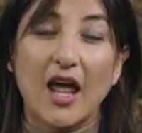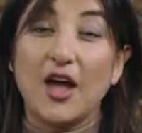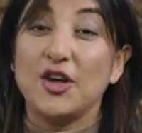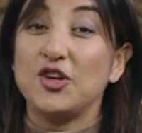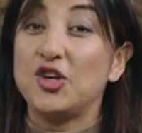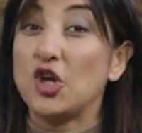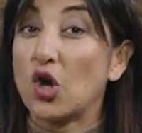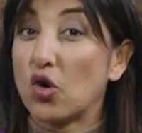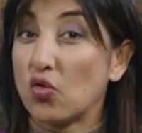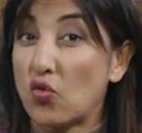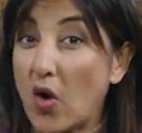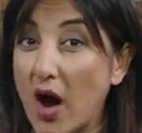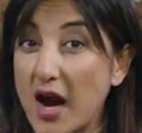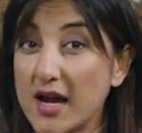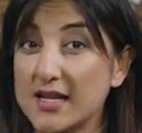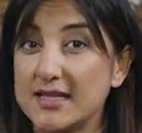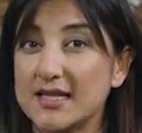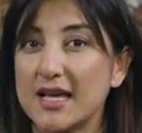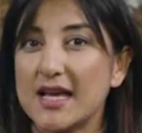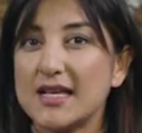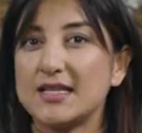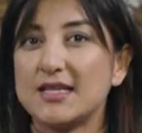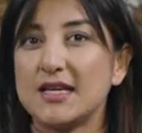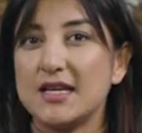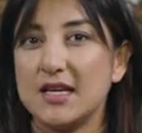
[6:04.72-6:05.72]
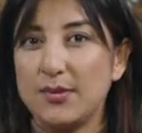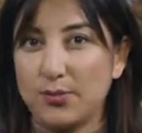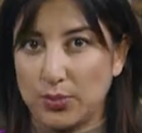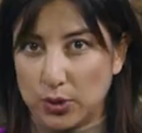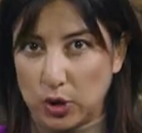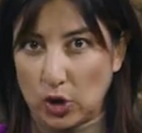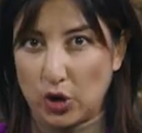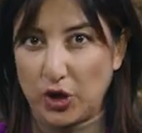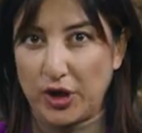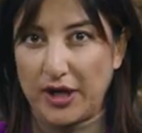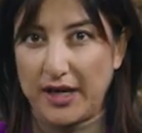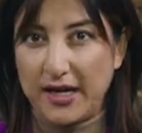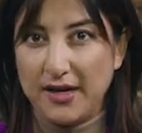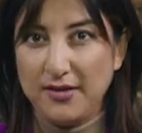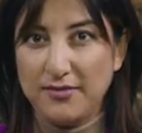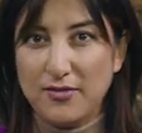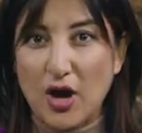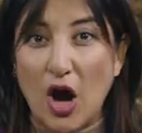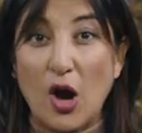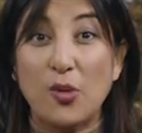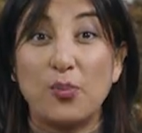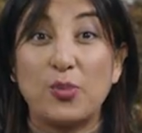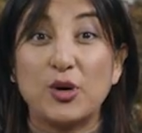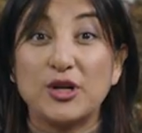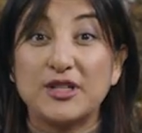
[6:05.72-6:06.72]
Your rights as an employee
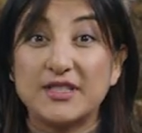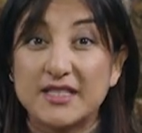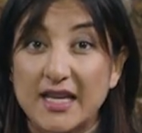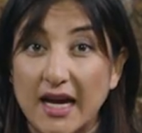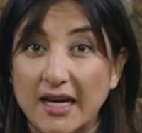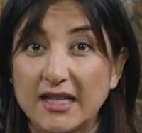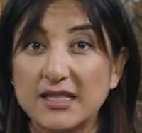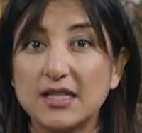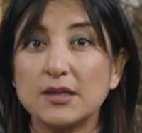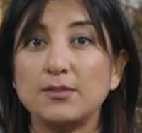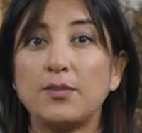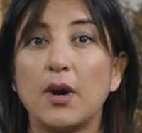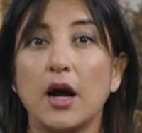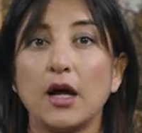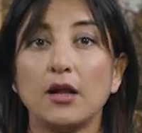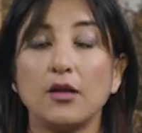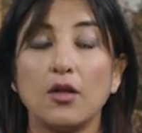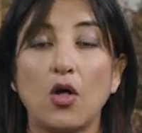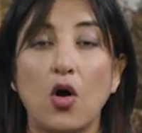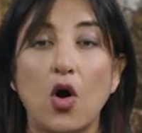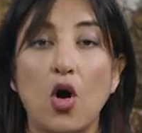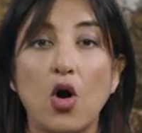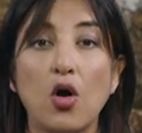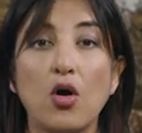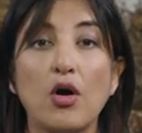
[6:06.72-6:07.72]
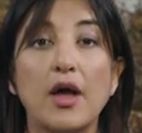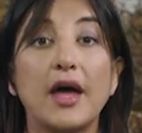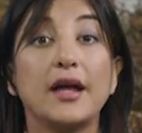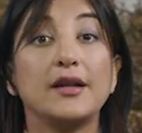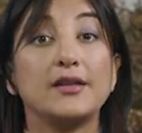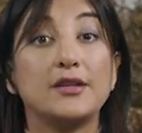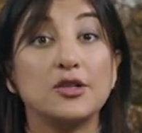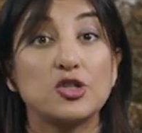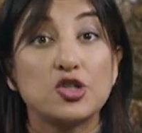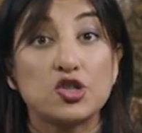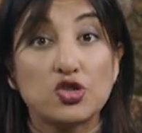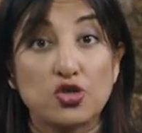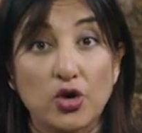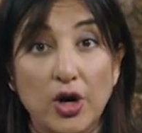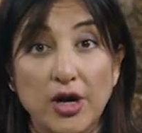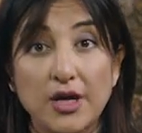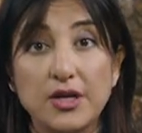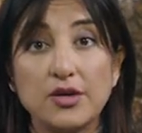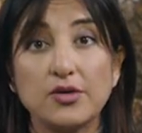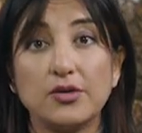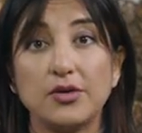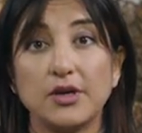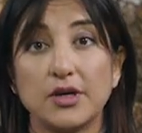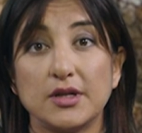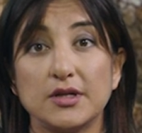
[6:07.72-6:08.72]
are protected by law and the trade
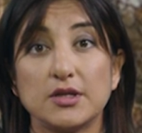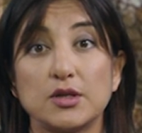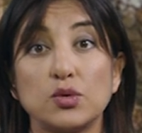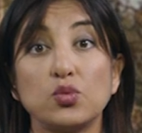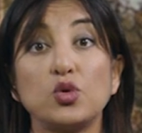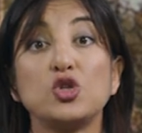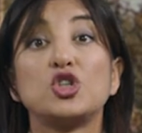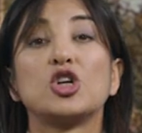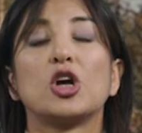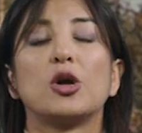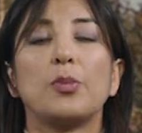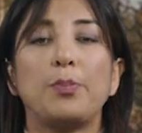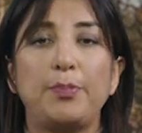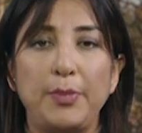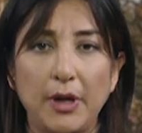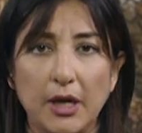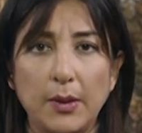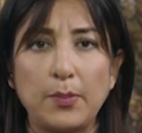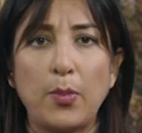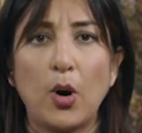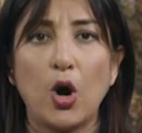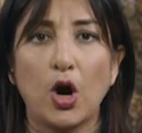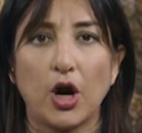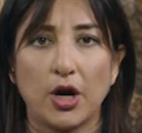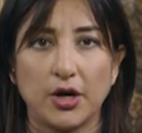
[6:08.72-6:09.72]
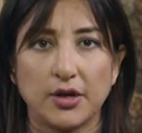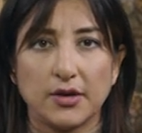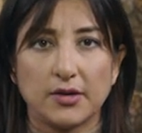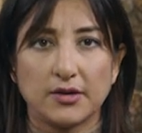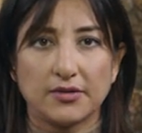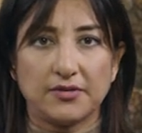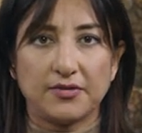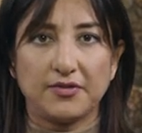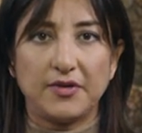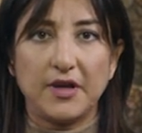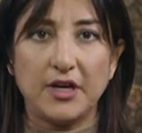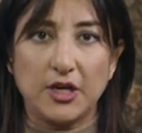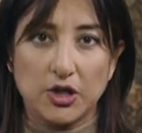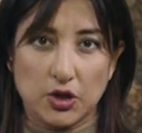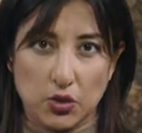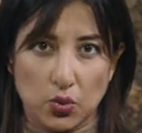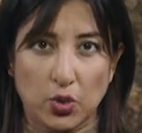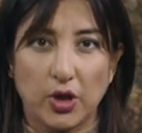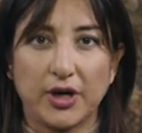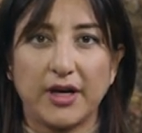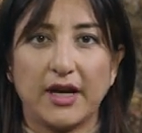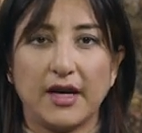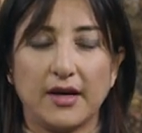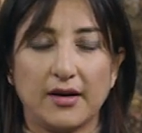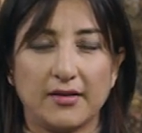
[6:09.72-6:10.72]
unions, which are a big part of Finnish
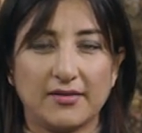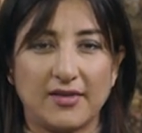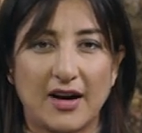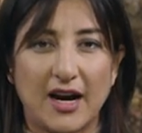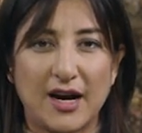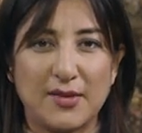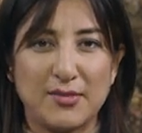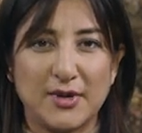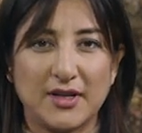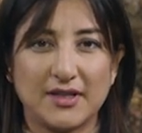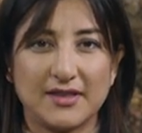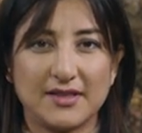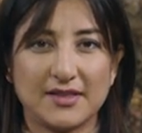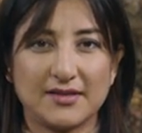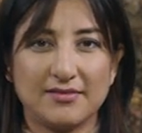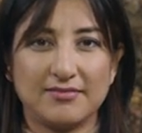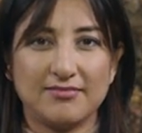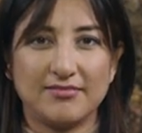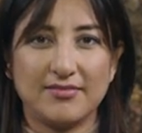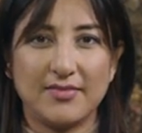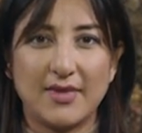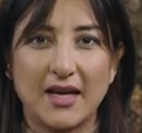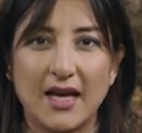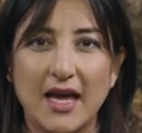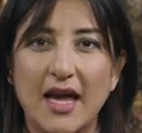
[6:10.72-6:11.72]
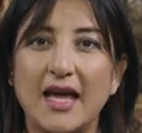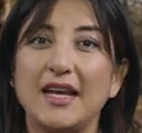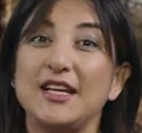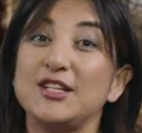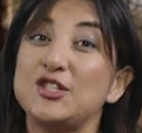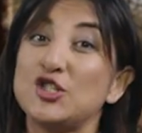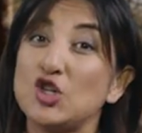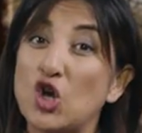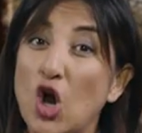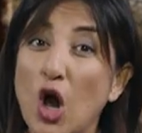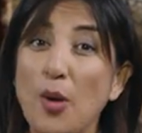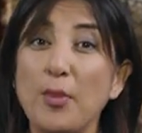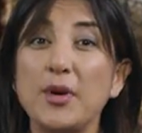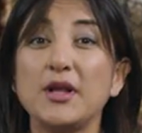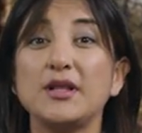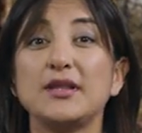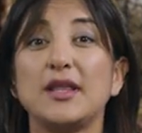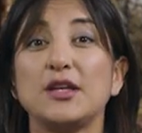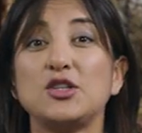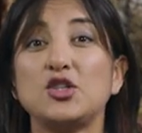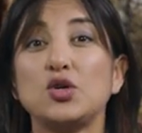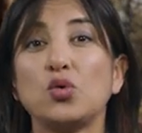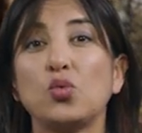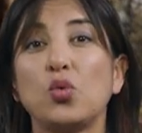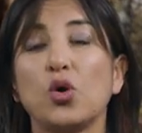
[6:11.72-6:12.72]
working environment. And it's common
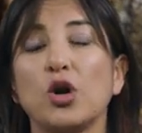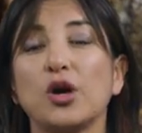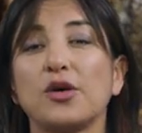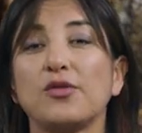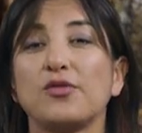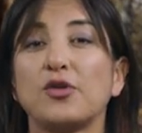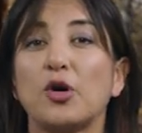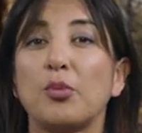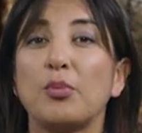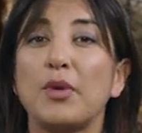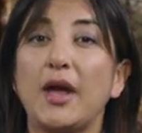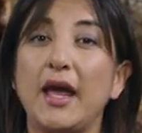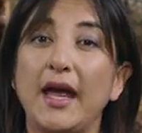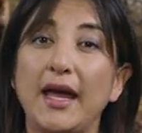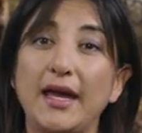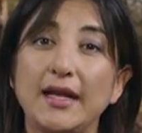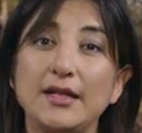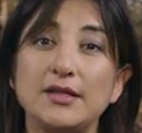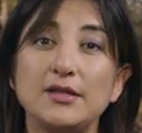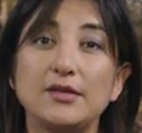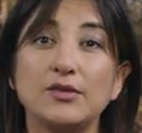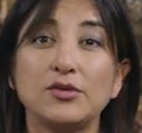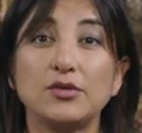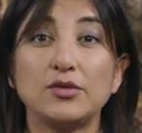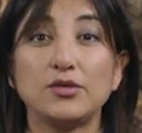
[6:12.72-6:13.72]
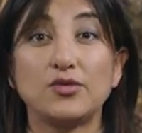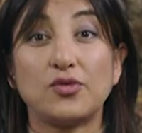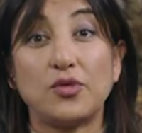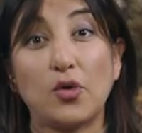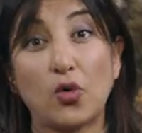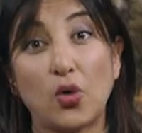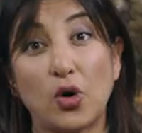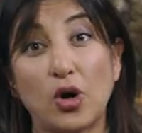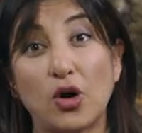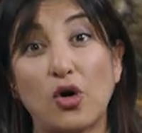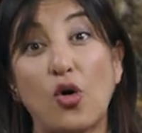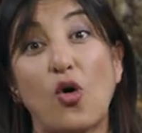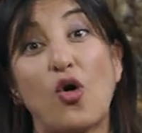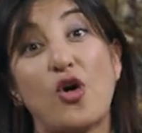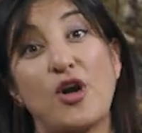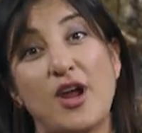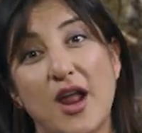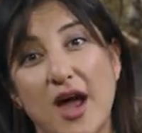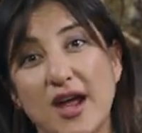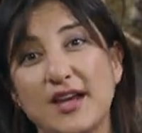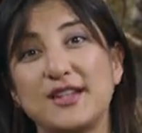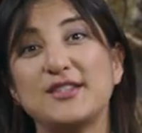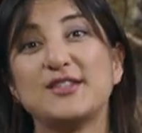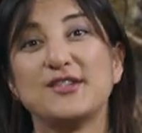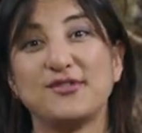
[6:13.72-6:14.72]
that you work from 8 to 4 or
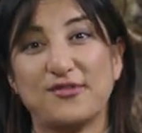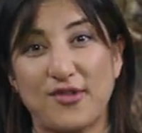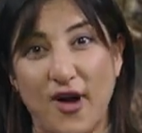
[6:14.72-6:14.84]
9 to